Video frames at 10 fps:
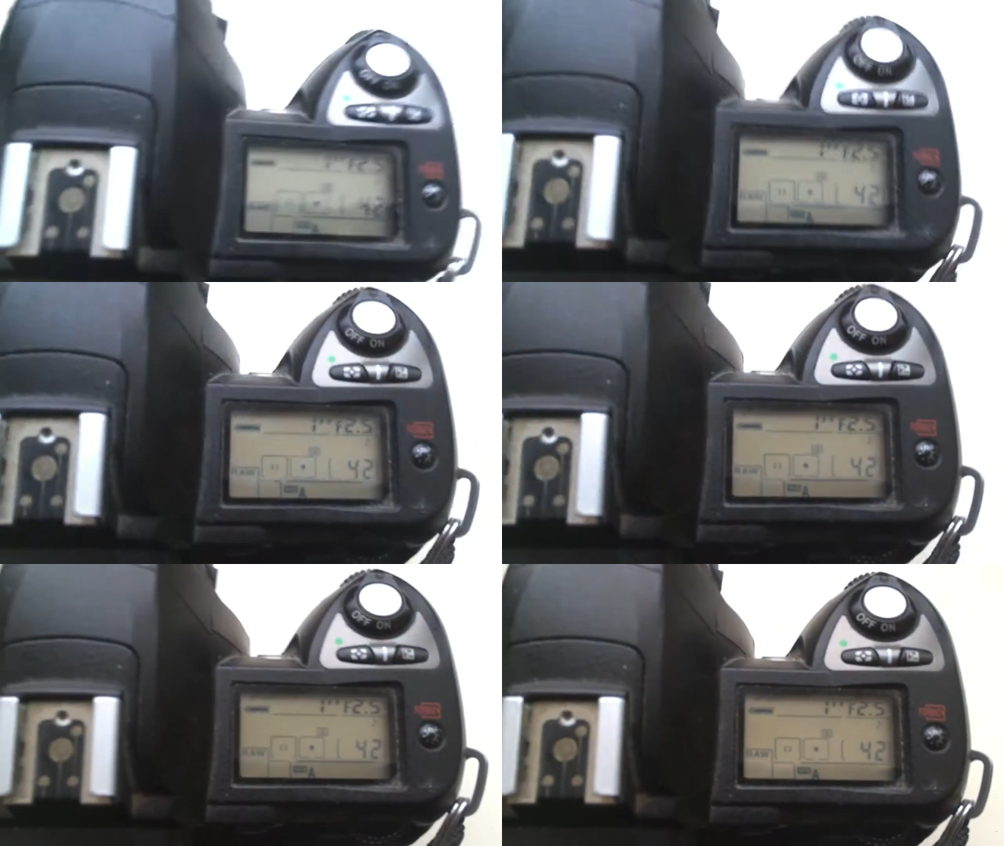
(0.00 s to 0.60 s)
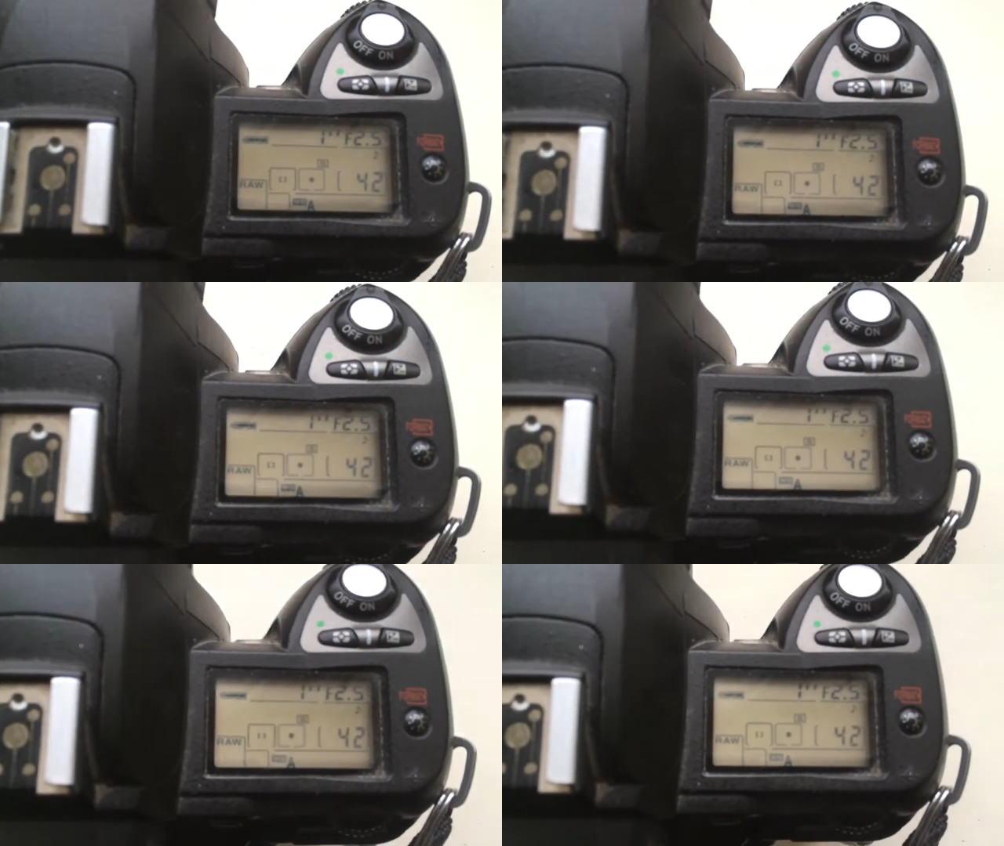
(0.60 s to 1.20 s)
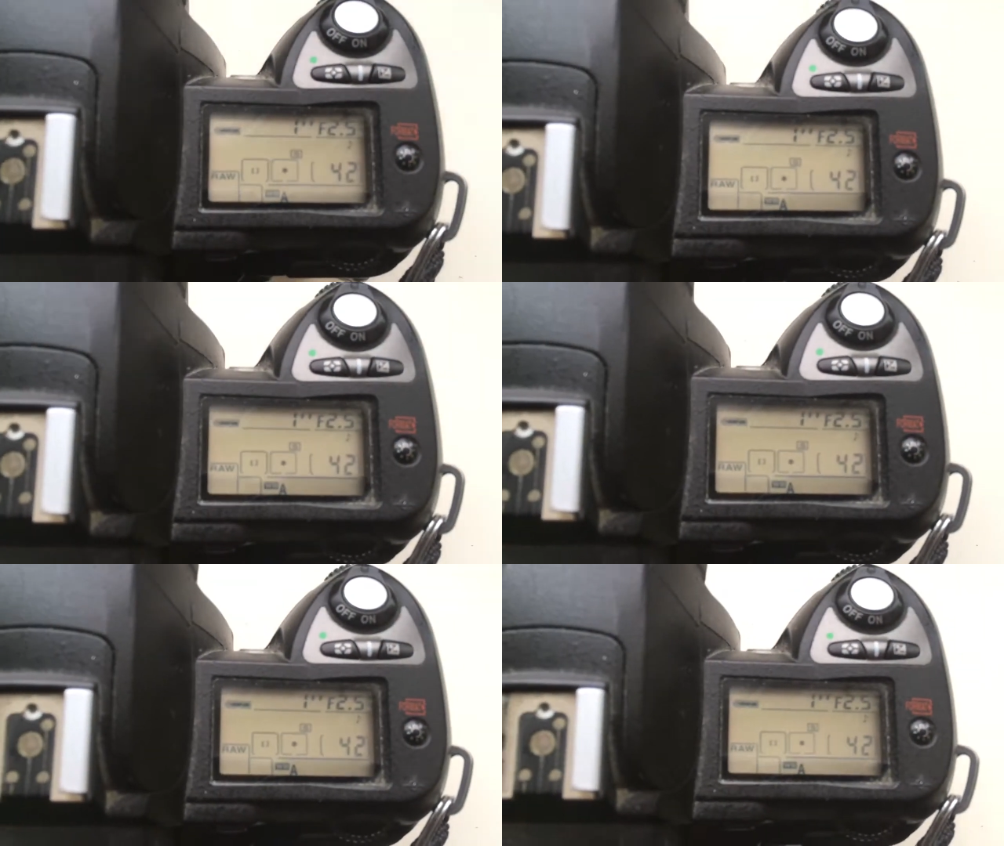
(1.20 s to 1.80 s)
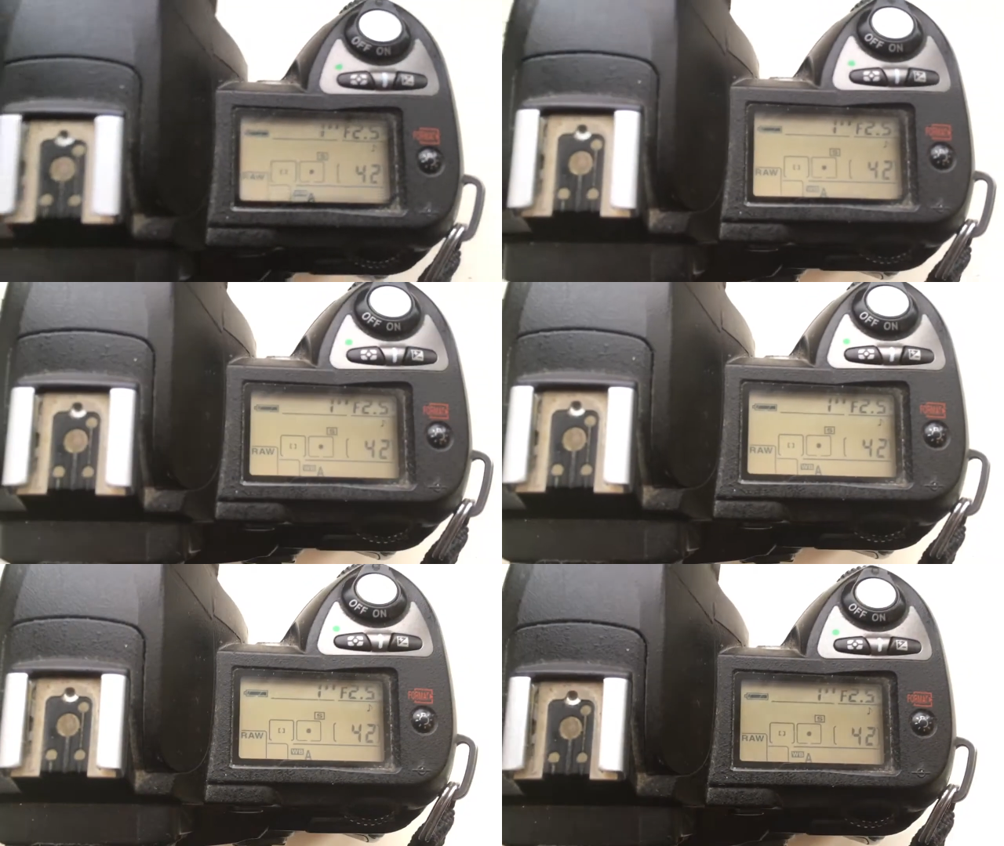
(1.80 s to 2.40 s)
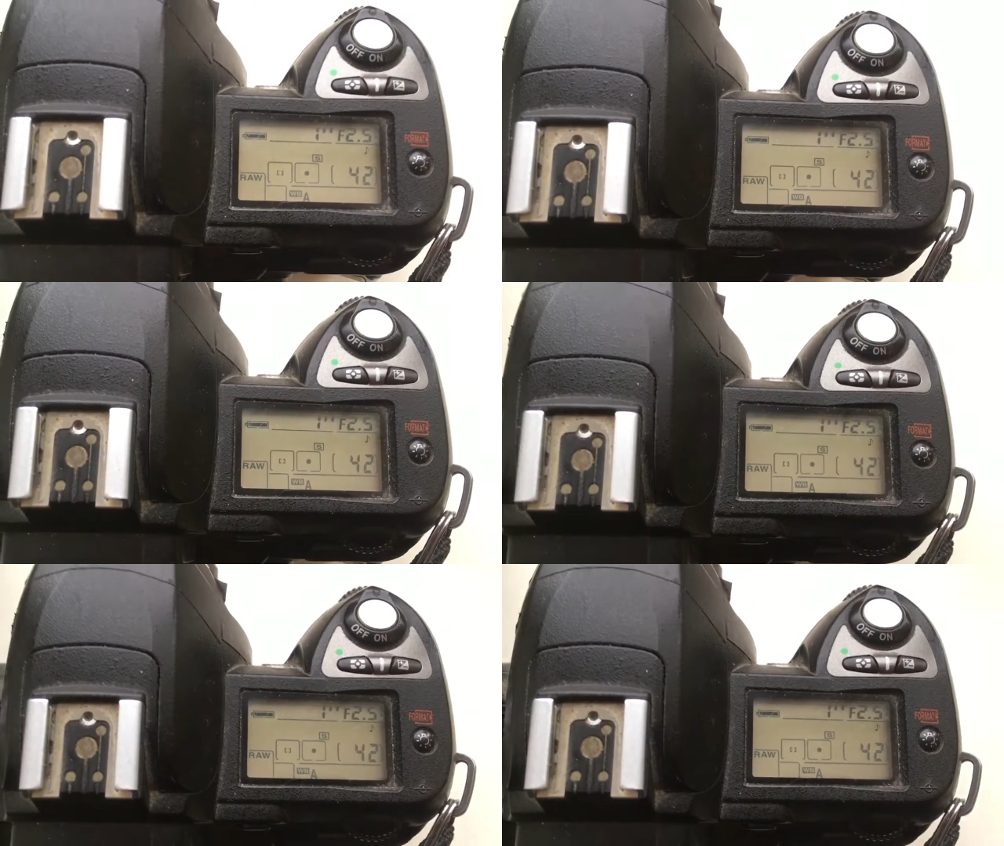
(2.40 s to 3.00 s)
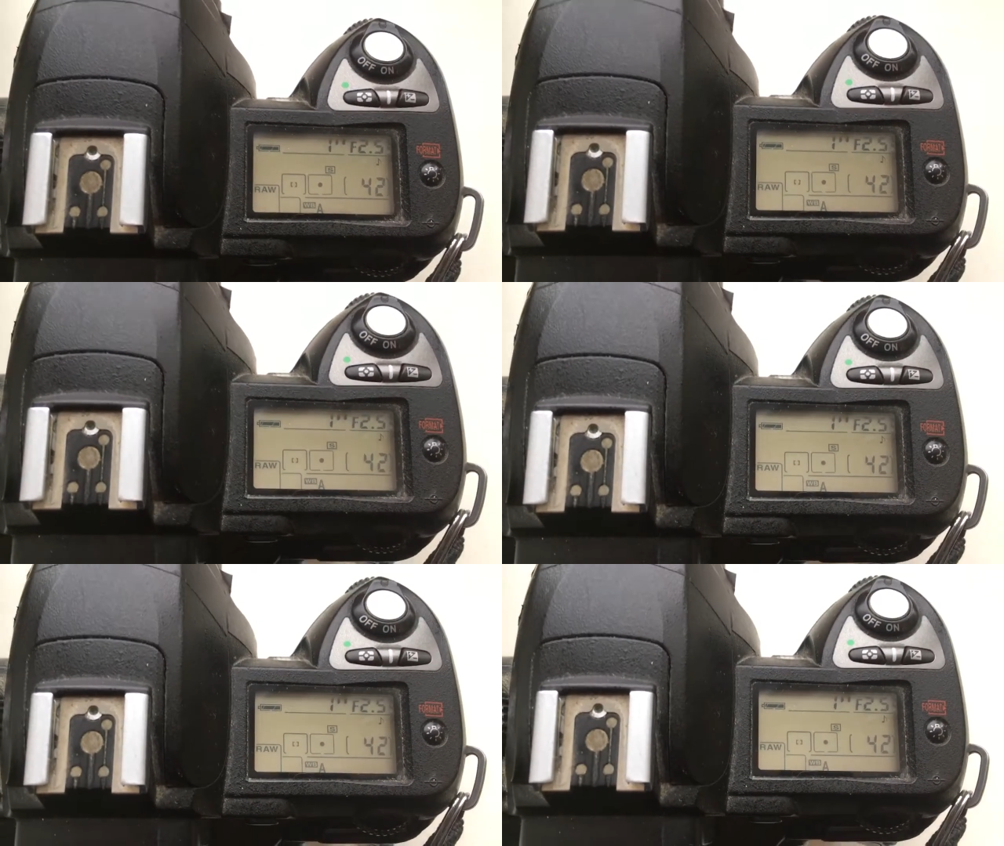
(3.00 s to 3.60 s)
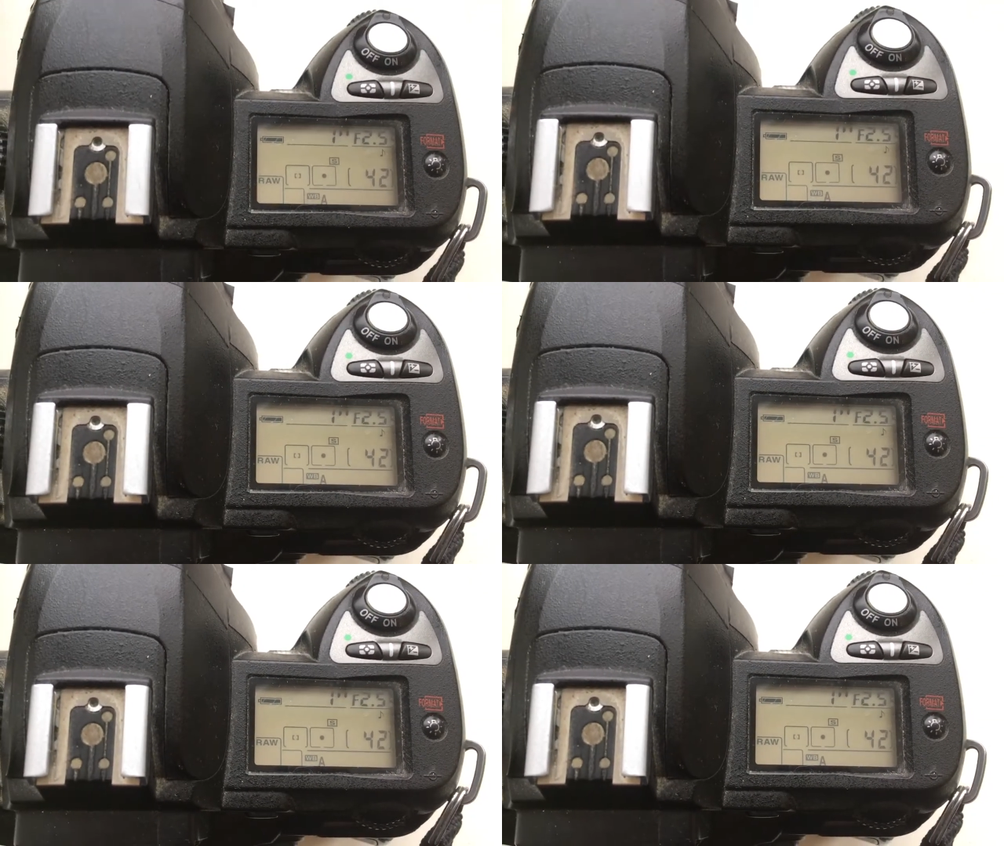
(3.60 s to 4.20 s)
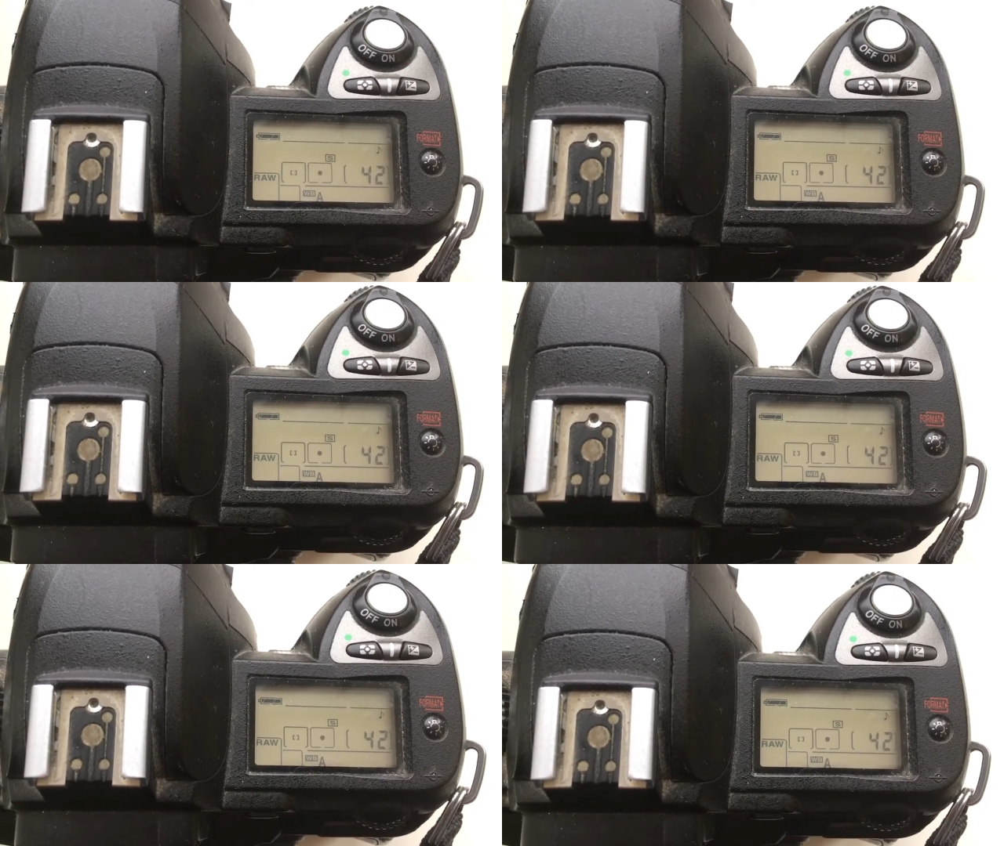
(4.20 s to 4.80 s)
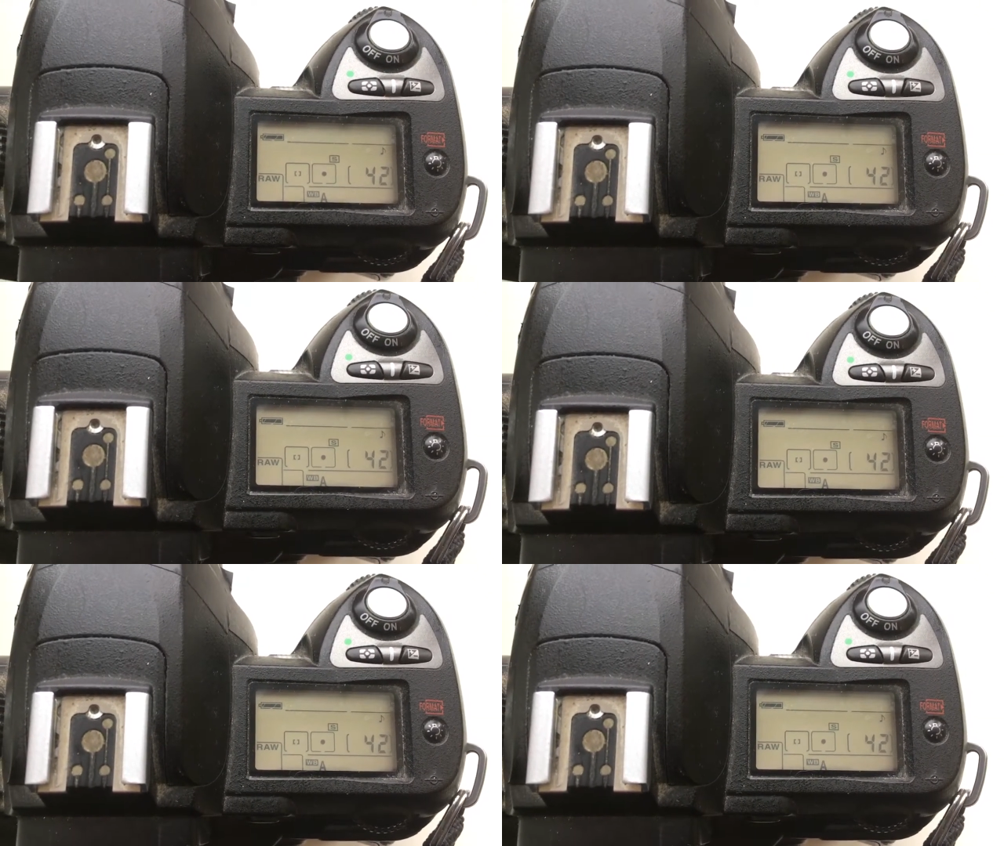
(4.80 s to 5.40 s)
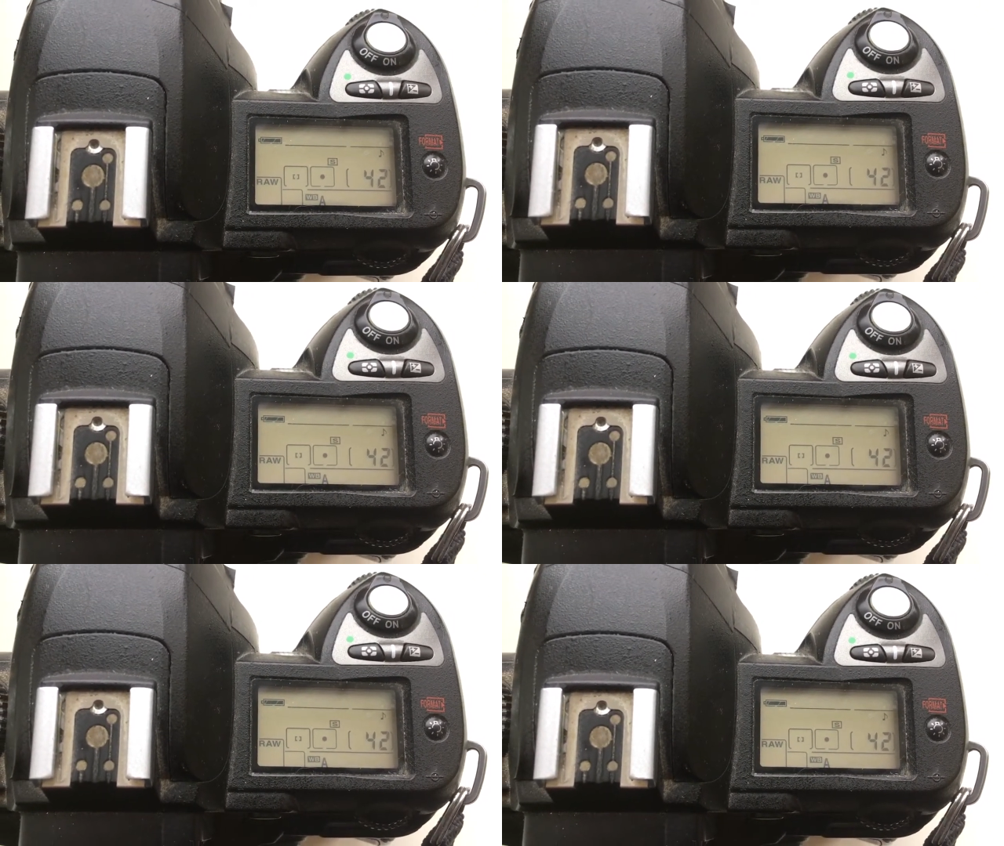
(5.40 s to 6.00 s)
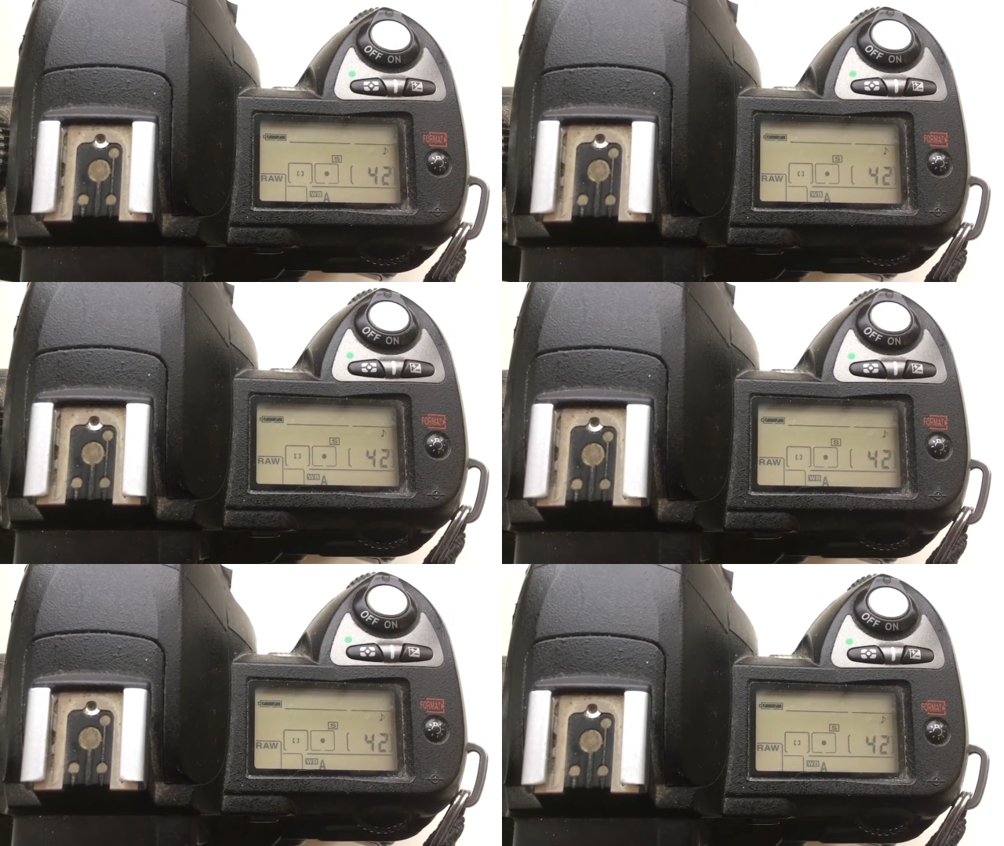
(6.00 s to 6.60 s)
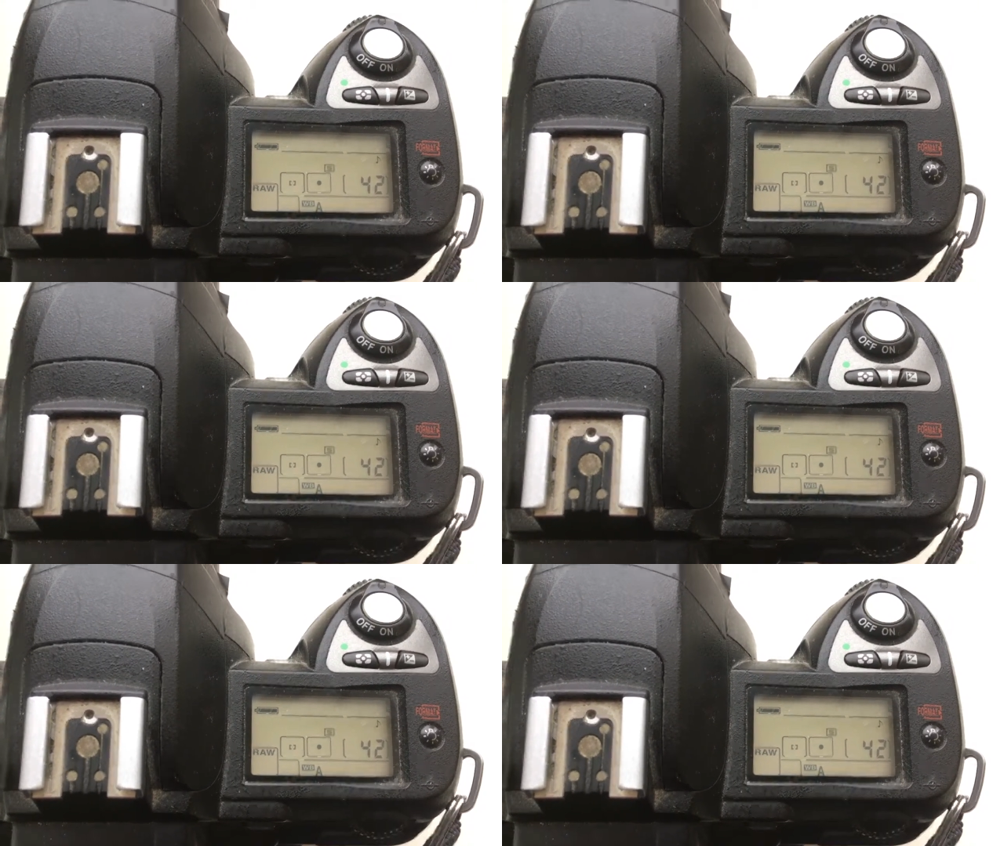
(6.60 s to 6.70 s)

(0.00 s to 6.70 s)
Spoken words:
No face is visible, so there are no lips to read.